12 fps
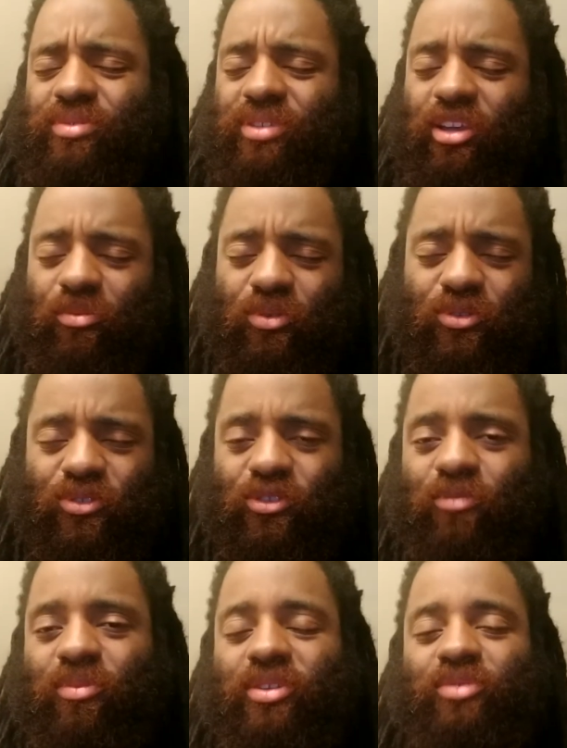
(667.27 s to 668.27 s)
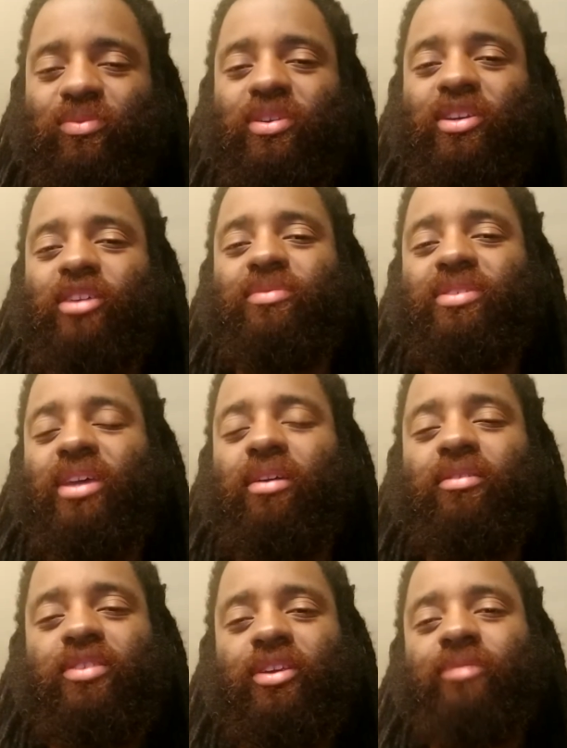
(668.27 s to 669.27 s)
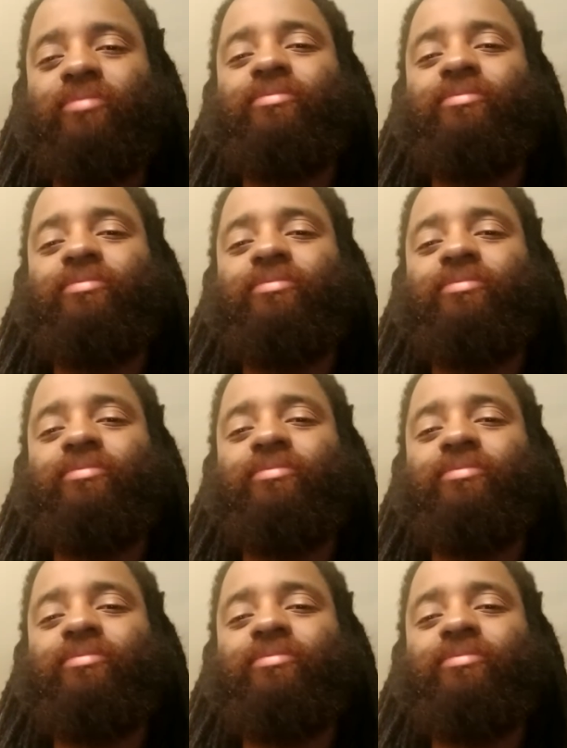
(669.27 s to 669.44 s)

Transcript: to help you so much when it comes to energy.